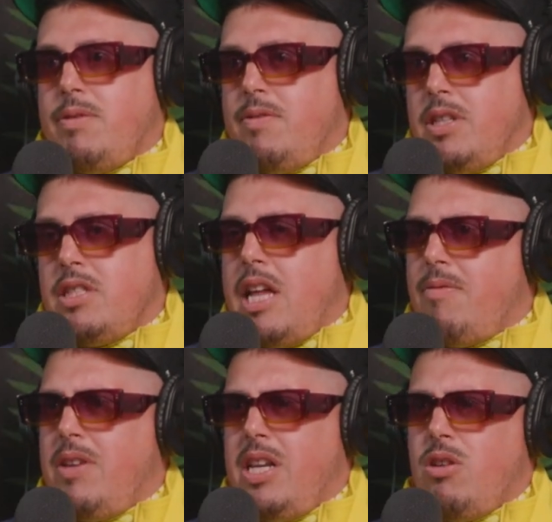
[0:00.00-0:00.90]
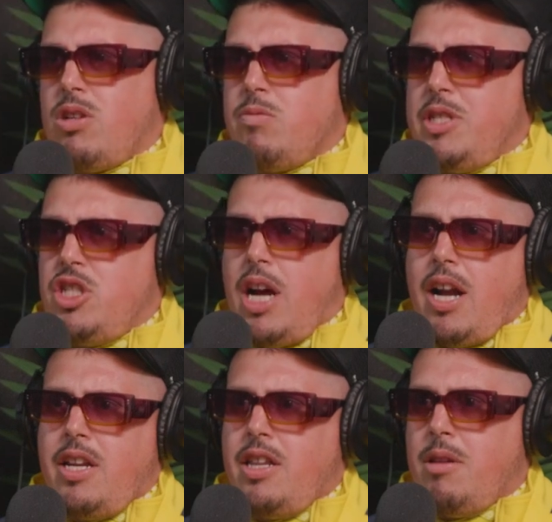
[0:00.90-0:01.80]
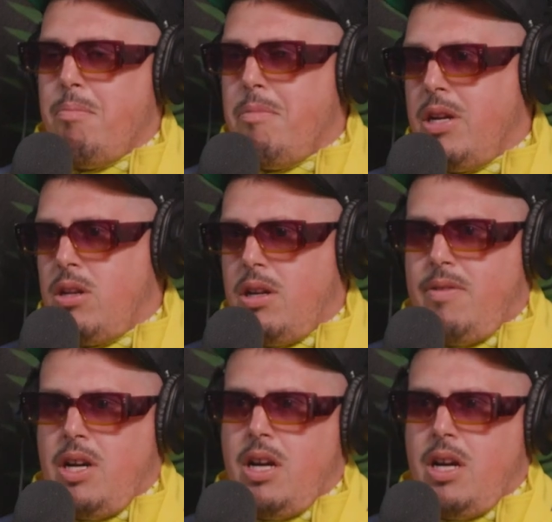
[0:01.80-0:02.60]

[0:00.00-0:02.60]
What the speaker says: finished that video, because we shot it in the middle of